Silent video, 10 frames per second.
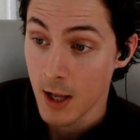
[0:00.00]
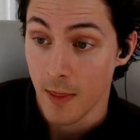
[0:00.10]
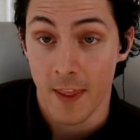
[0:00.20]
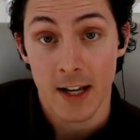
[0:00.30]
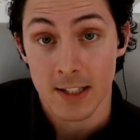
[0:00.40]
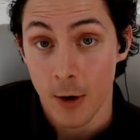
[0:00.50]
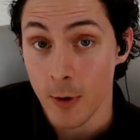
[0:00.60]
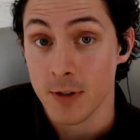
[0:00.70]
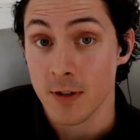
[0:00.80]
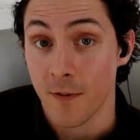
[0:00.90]
that's how
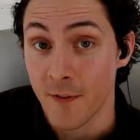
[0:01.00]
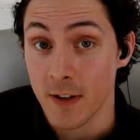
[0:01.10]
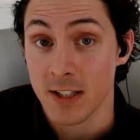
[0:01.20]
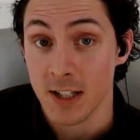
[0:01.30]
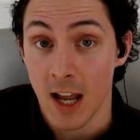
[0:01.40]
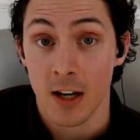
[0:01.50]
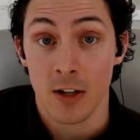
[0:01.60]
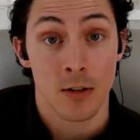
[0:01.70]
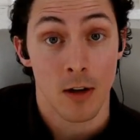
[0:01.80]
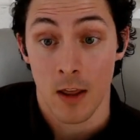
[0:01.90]
those
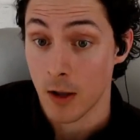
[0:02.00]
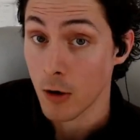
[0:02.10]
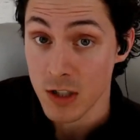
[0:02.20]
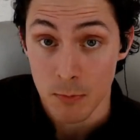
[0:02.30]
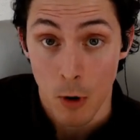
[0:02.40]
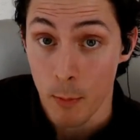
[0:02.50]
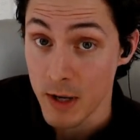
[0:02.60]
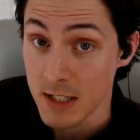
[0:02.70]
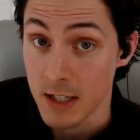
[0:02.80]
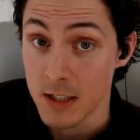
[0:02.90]
sophisticated, and they're a small
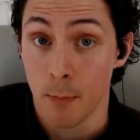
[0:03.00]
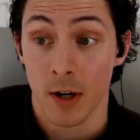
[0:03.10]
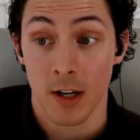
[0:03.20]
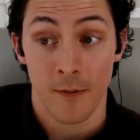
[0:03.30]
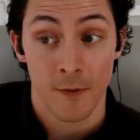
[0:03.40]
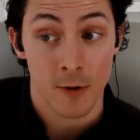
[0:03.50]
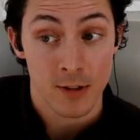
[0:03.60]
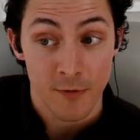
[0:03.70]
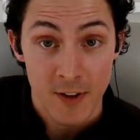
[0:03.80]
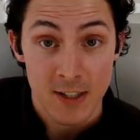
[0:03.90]
business, but if you're
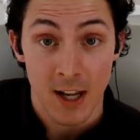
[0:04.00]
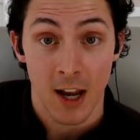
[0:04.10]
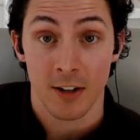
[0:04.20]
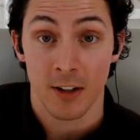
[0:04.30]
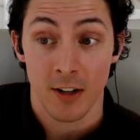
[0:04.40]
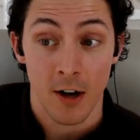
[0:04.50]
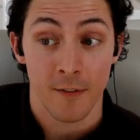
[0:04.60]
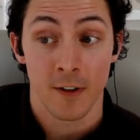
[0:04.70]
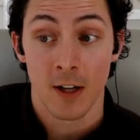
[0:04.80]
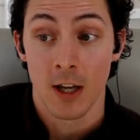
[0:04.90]
sophisticated
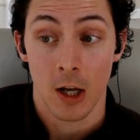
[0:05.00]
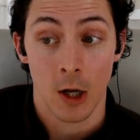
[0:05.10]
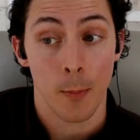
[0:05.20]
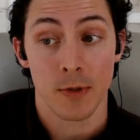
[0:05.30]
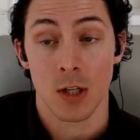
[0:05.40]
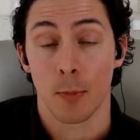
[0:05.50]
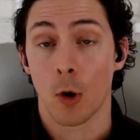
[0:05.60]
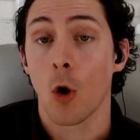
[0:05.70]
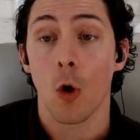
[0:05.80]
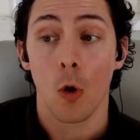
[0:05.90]
enough, it opens up a
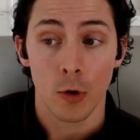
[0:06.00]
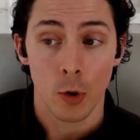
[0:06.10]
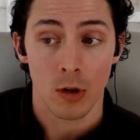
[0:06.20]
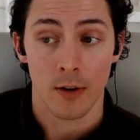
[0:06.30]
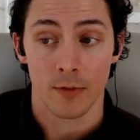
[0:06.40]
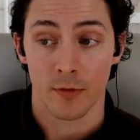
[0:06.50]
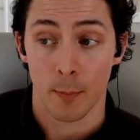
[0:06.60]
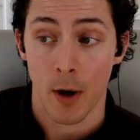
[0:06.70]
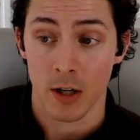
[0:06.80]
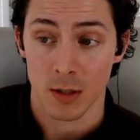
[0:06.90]
whole new level of
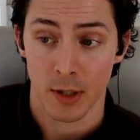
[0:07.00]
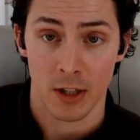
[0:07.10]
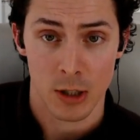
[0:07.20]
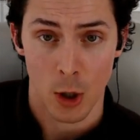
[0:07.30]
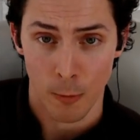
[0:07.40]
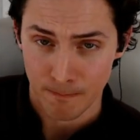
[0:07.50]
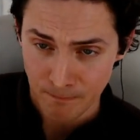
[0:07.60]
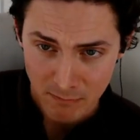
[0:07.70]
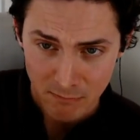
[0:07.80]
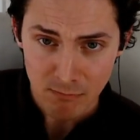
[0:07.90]
possibility. So
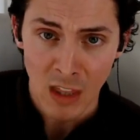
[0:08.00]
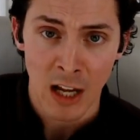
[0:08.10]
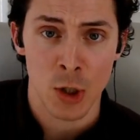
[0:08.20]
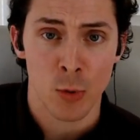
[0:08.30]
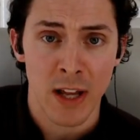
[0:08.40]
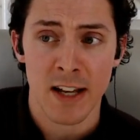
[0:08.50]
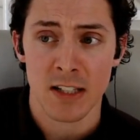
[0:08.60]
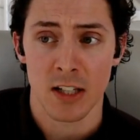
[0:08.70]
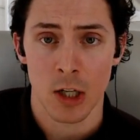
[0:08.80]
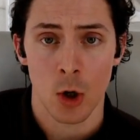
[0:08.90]
I do want to
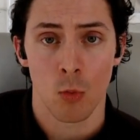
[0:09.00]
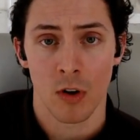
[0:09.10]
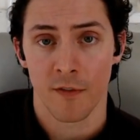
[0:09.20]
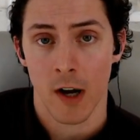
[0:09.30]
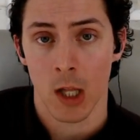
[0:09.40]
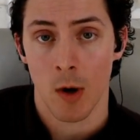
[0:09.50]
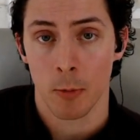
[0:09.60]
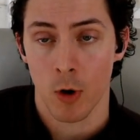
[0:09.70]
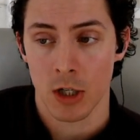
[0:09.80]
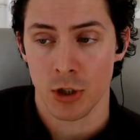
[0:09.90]
ask Neil one follow up
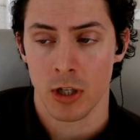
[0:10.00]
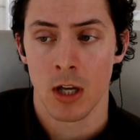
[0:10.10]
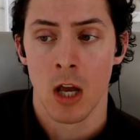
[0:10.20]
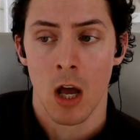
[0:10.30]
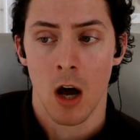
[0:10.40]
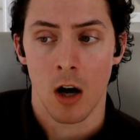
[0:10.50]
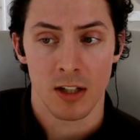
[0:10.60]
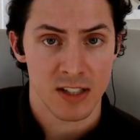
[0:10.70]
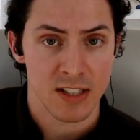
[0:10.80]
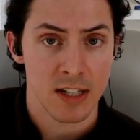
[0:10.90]
question
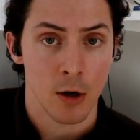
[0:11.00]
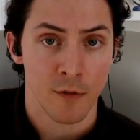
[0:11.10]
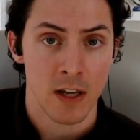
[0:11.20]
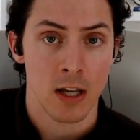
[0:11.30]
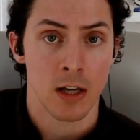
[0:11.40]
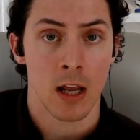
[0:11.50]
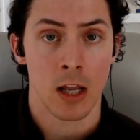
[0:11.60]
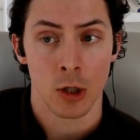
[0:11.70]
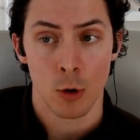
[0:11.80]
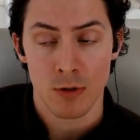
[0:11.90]
on CLV and,
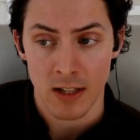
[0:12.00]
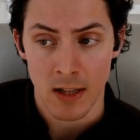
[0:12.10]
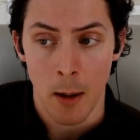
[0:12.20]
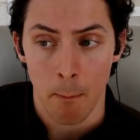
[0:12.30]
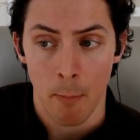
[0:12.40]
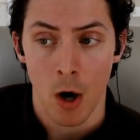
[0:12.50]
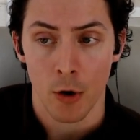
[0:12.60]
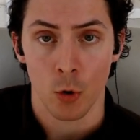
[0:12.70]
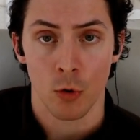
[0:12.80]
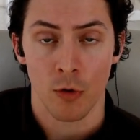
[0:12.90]
and using that
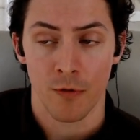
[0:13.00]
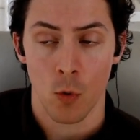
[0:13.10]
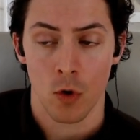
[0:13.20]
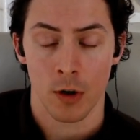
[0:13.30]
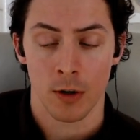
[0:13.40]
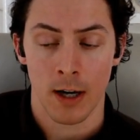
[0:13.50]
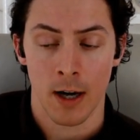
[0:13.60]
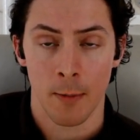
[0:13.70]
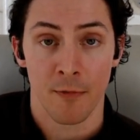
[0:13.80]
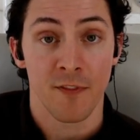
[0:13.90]
model for
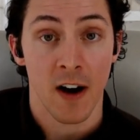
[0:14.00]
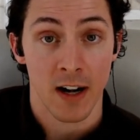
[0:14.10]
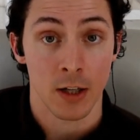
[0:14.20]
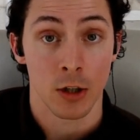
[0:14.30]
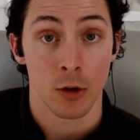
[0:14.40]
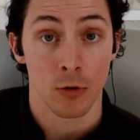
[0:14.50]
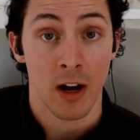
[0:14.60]
um, finding your